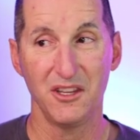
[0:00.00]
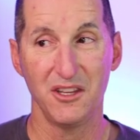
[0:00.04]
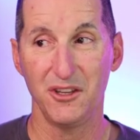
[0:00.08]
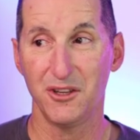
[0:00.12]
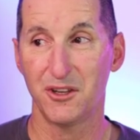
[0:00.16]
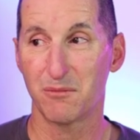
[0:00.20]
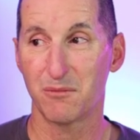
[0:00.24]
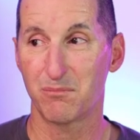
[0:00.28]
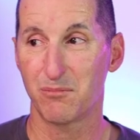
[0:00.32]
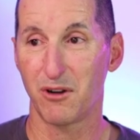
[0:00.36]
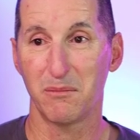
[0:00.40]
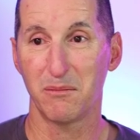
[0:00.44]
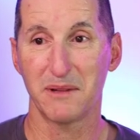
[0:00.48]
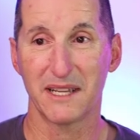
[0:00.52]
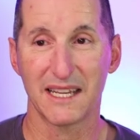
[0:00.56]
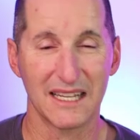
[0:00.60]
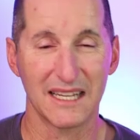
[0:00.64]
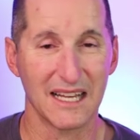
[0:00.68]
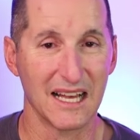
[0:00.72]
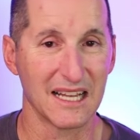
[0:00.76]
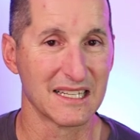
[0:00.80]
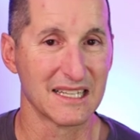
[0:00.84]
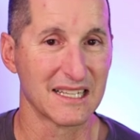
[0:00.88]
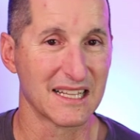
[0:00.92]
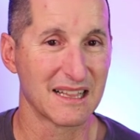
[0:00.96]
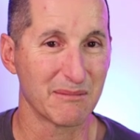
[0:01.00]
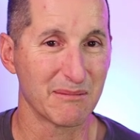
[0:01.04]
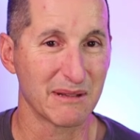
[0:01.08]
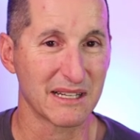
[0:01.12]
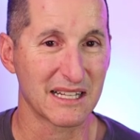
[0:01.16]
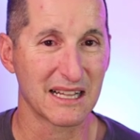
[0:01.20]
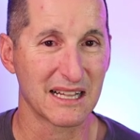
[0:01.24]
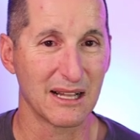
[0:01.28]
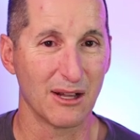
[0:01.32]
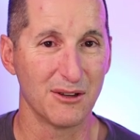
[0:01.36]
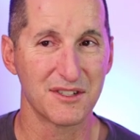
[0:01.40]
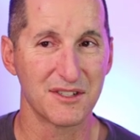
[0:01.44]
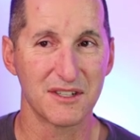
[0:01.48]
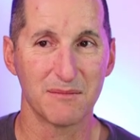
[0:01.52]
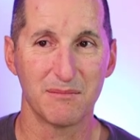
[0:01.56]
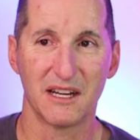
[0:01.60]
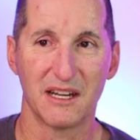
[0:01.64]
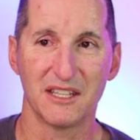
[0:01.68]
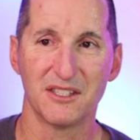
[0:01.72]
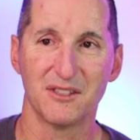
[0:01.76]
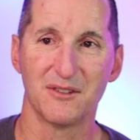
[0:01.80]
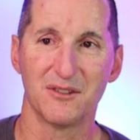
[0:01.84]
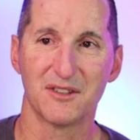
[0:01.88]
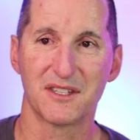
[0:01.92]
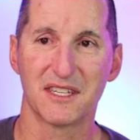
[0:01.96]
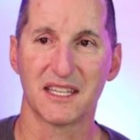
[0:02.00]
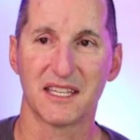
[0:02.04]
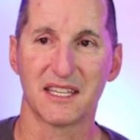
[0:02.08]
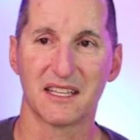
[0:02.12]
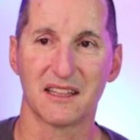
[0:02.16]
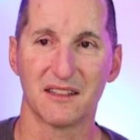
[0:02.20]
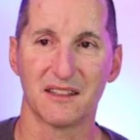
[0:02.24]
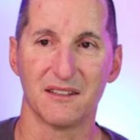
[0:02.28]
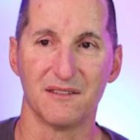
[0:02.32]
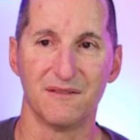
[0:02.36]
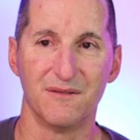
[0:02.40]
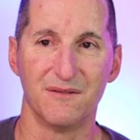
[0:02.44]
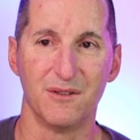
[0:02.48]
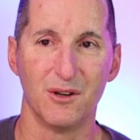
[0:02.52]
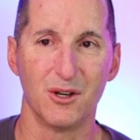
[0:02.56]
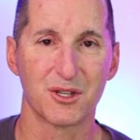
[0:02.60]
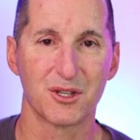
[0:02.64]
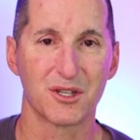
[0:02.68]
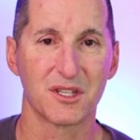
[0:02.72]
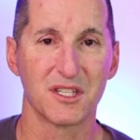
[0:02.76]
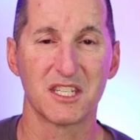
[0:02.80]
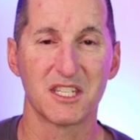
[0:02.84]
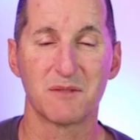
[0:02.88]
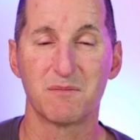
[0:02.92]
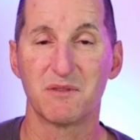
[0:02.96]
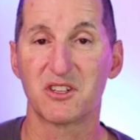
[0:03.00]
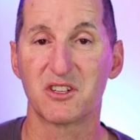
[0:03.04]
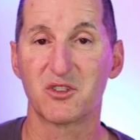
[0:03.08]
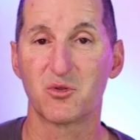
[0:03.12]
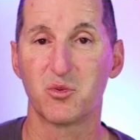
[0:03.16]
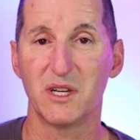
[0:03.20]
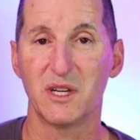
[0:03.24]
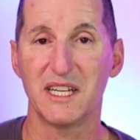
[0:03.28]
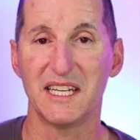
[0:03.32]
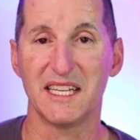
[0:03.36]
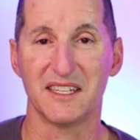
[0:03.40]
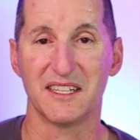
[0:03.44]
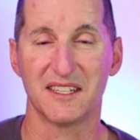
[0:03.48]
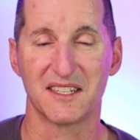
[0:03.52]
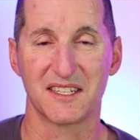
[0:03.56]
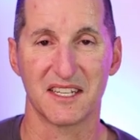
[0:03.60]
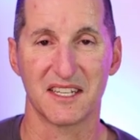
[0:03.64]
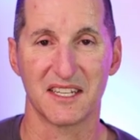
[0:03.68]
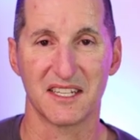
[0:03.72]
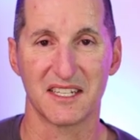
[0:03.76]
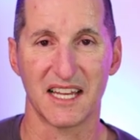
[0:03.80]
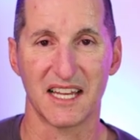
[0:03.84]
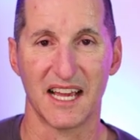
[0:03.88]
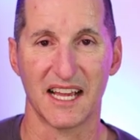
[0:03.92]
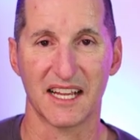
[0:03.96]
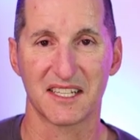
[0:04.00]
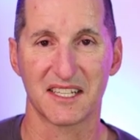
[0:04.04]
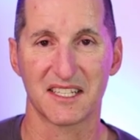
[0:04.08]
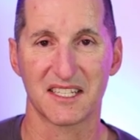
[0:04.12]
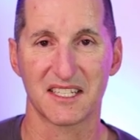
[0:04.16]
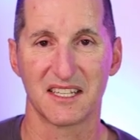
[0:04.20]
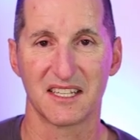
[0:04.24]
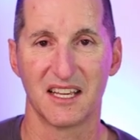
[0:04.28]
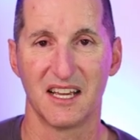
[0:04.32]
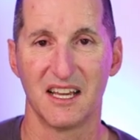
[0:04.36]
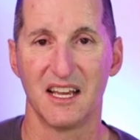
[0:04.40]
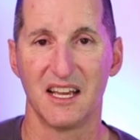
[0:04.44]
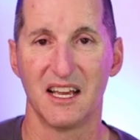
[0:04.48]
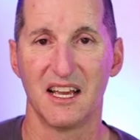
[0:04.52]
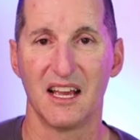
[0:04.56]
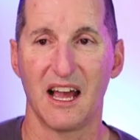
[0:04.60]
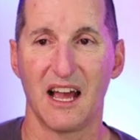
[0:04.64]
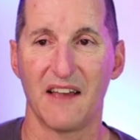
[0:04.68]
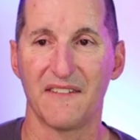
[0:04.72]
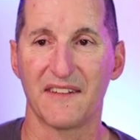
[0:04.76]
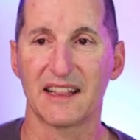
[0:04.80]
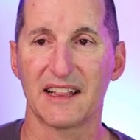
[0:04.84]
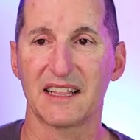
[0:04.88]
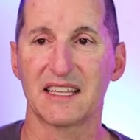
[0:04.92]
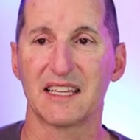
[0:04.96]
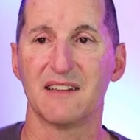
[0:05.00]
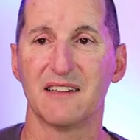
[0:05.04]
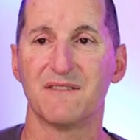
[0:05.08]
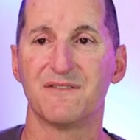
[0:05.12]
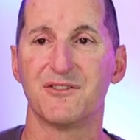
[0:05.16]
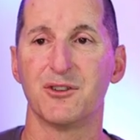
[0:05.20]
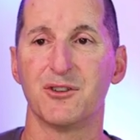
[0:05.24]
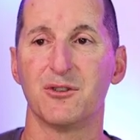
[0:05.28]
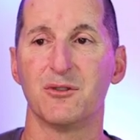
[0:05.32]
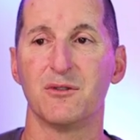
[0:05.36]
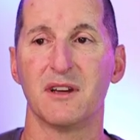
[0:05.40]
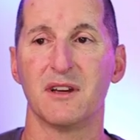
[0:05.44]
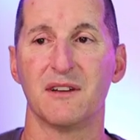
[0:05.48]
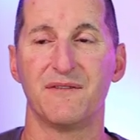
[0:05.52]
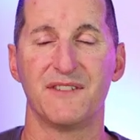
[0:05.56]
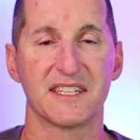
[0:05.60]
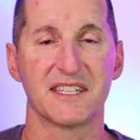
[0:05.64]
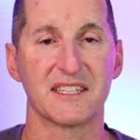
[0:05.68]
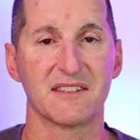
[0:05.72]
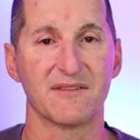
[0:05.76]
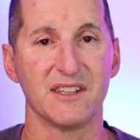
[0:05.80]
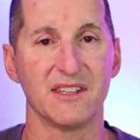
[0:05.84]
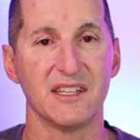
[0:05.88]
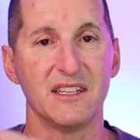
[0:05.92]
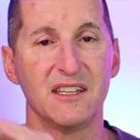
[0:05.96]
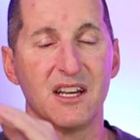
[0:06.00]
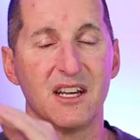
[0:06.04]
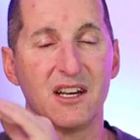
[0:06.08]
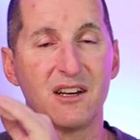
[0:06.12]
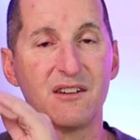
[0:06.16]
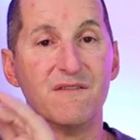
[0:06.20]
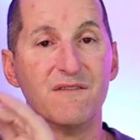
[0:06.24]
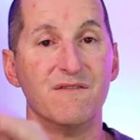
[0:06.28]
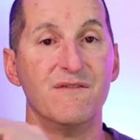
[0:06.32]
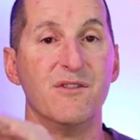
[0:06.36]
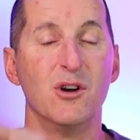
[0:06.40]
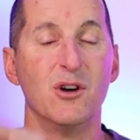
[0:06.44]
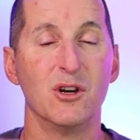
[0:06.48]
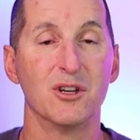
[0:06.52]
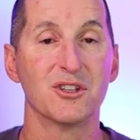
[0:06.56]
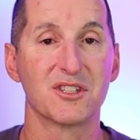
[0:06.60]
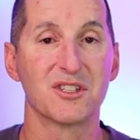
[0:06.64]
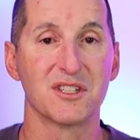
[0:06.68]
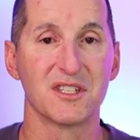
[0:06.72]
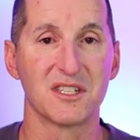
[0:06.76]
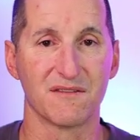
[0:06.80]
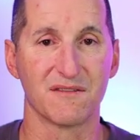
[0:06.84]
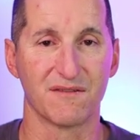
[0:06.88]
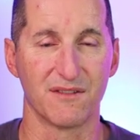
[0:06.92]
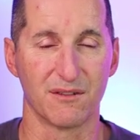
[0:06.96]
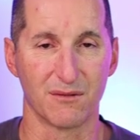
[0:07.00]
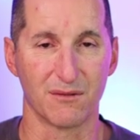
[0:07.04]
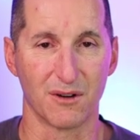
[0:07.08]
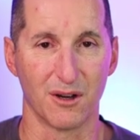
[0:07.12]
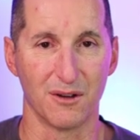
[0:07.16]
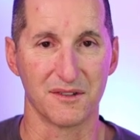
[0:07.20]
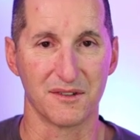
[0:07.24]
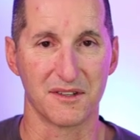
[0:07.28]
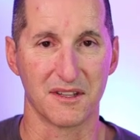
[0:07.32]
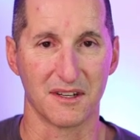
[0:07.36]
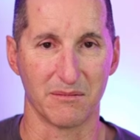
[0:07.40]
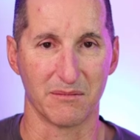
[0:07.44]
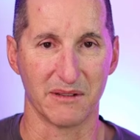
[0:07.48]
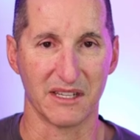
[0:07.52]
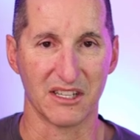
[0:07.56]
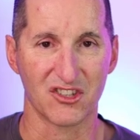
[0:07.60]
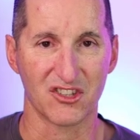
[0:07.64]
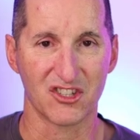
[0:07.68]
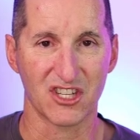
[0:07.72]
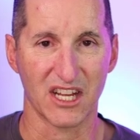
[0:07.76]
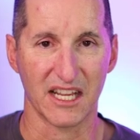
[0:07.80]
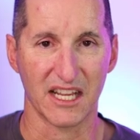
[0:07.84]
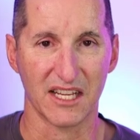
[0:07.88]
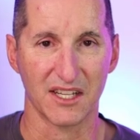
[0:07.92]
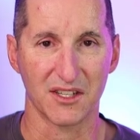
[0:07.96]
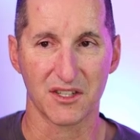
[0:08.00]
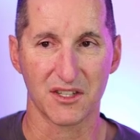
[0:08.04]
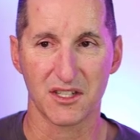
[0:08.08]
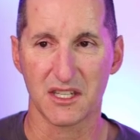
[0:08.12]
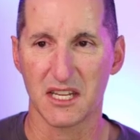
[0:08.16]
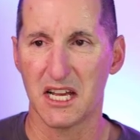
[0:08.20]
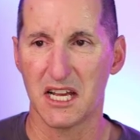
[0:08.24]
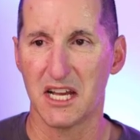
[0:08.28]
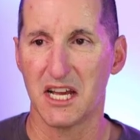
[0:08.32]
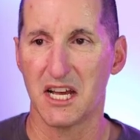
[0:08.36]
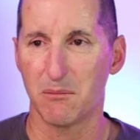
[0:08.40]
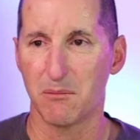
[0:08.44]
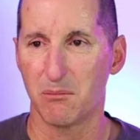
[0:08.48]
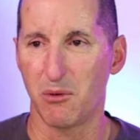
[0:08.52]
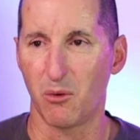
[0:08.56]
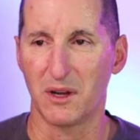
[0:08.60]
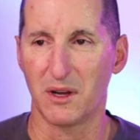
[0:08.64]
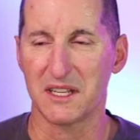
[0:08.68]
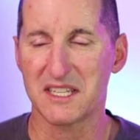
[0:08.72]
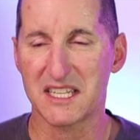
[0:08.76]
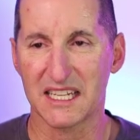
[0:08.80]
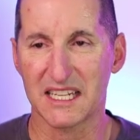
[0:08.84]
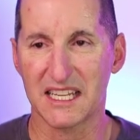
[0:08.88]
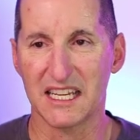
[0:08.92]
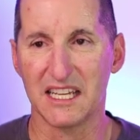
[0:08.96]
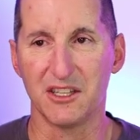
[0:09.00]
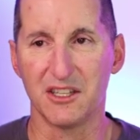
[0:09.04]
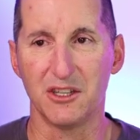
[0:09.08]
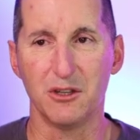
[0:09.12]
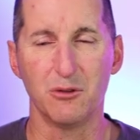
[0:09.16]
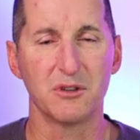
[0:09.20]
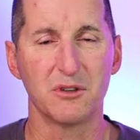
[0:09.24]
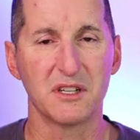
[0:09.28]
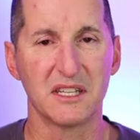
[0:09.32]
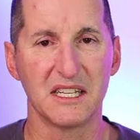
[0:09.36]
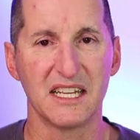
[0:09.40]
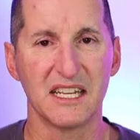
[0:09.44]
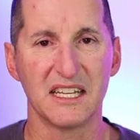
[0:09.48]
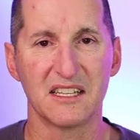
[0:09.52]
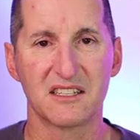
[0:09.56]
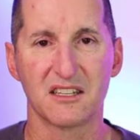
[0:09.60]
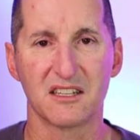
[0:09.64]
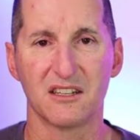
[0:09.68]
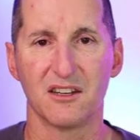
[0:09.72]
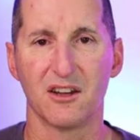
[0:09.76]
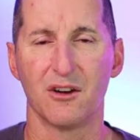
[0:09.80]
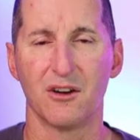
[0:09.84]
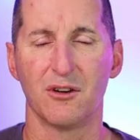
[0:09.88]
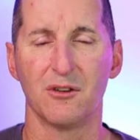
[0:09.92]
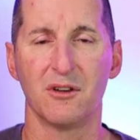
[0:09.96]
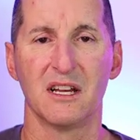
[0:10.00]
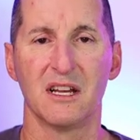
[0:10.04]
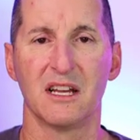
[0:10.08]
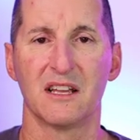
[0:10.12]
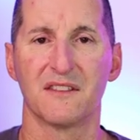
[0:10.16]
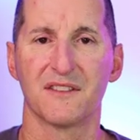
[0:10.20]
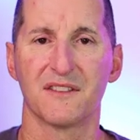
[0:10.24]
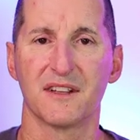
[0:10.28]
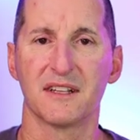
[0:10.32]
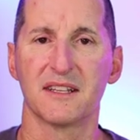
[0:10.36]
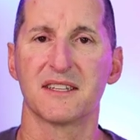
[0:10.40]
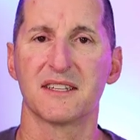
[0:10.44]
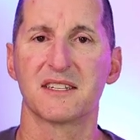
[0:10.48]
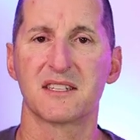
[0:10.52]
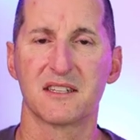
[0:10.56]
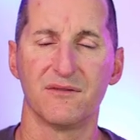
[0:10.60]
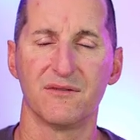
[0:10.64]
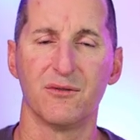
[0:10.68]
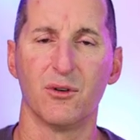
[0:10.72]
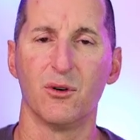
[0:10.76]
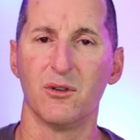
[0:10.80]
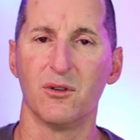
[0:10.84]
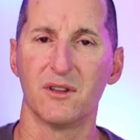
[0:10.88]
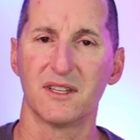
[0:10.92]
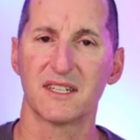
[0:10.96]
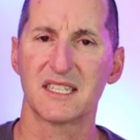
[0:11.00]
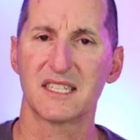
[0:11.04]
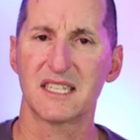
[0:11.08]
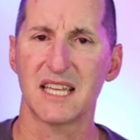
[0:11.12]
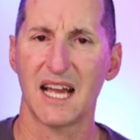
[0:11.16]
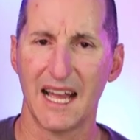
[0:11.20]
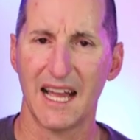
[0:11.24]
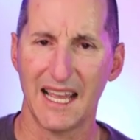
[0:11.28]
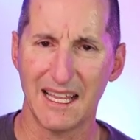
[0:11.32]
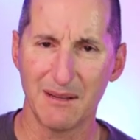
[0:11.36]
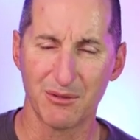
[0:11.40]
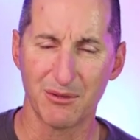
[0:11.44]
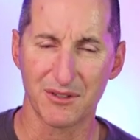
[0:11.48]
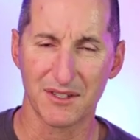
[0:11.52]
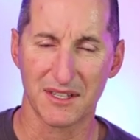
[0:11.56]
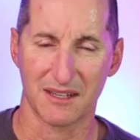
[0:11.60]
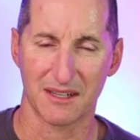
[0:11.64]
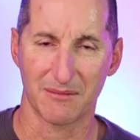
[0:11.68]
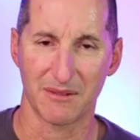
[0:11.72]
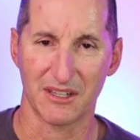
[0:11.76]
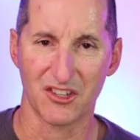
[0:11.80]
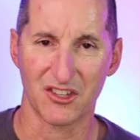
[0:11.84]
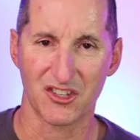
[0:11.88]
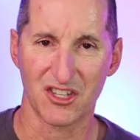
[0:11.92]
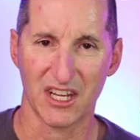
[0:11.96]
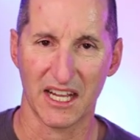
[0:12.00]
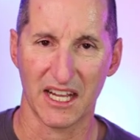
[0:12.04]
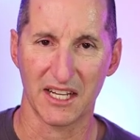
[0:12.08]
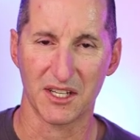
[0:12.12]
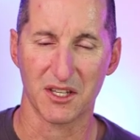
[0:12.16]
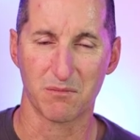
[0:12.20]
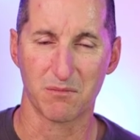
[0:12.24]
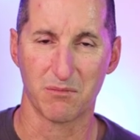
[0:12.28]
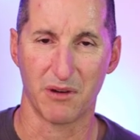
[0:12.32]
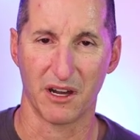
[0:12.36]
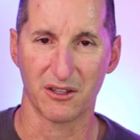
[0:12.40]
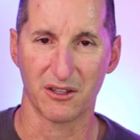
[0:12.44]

You could probably get a little bit closer by using the versions between syntax, and that'll give you effectively versions of the rows that have been changed. But once again, you would need to know the list of all the tables that have been changed